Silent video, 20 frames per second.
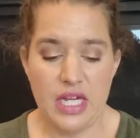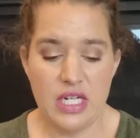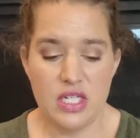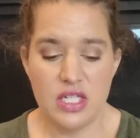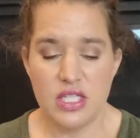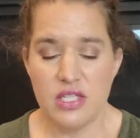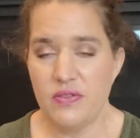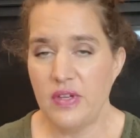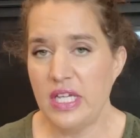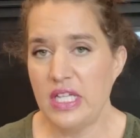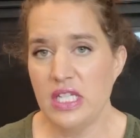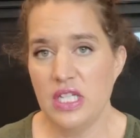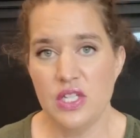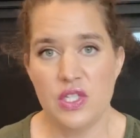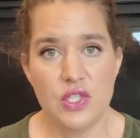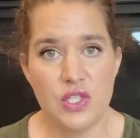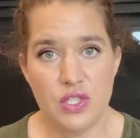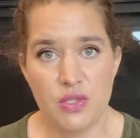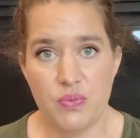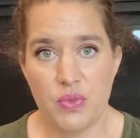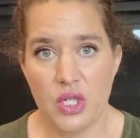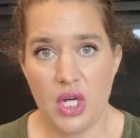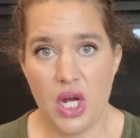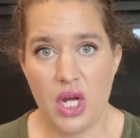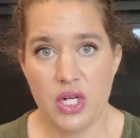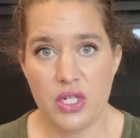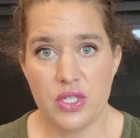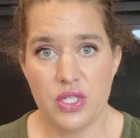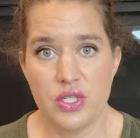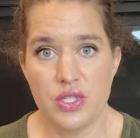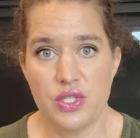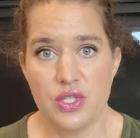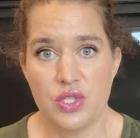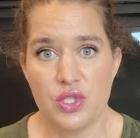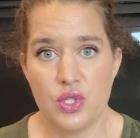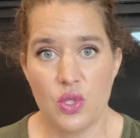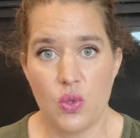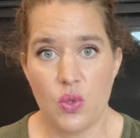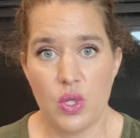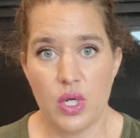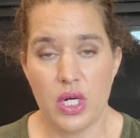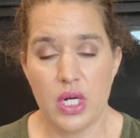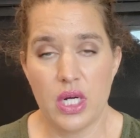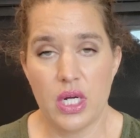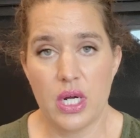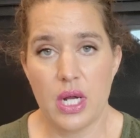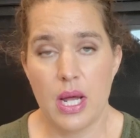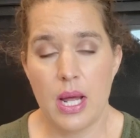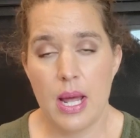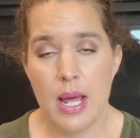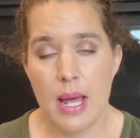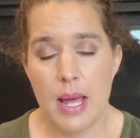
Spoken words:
just find these super hard to store